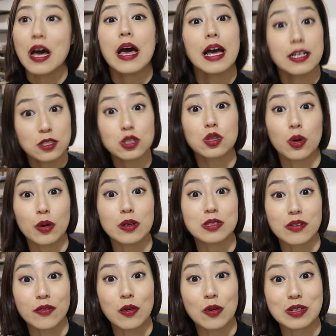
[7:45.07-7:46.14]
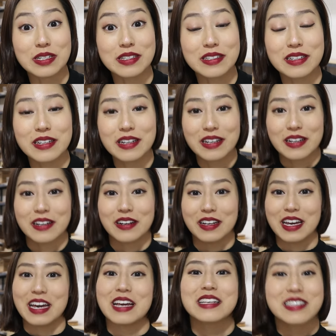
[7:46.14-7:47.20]
And tutorials, of course. Okay,
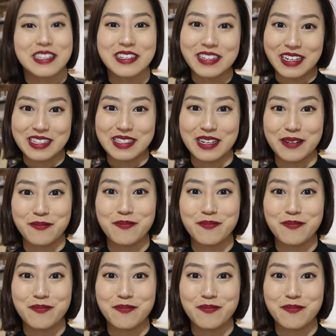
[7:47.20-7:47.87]
see you next time.